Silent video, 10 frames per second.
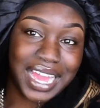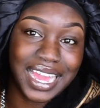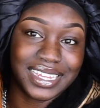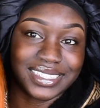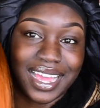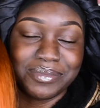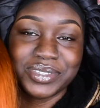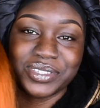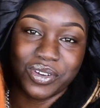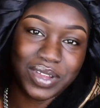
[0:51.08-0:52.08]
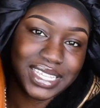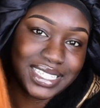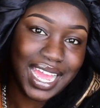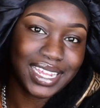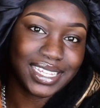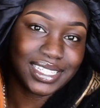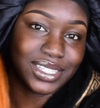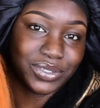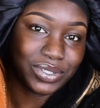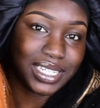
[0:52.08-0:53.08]
guys, I'm so excited
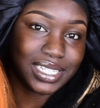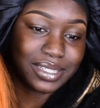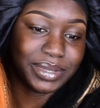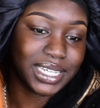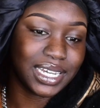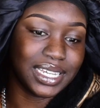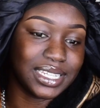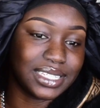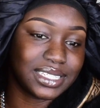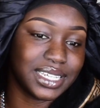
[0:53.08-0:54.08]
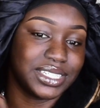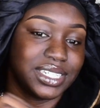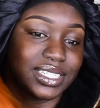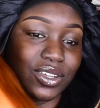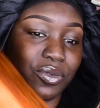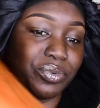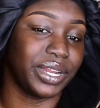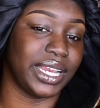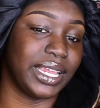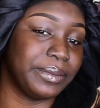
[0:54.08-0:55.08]
to do this because it's just so
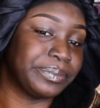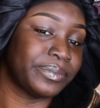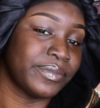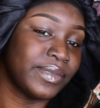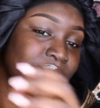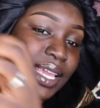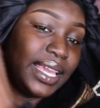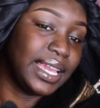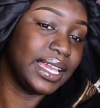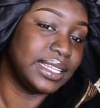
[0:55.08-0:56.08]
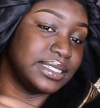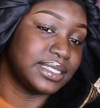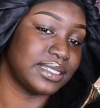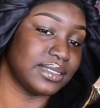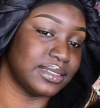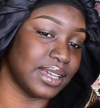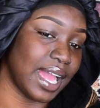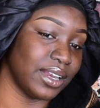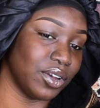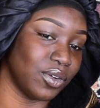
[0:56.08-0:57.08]
pretty. And
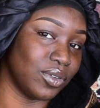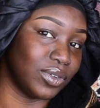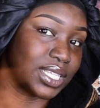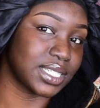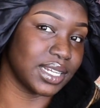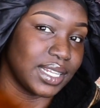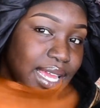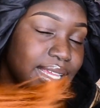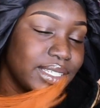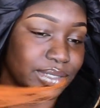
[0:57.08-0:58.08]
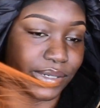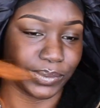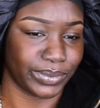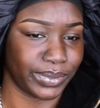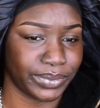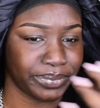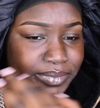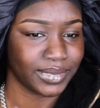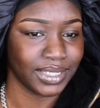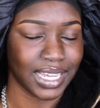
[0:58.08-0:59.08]
I know it's gonna, like, you know,
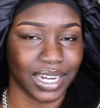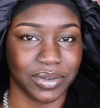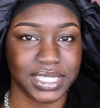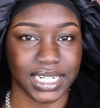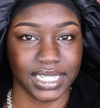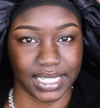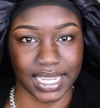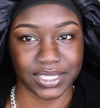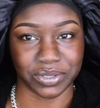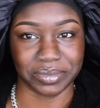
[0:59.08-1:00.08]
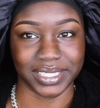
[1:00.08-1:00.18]
I know it's gonna look nice on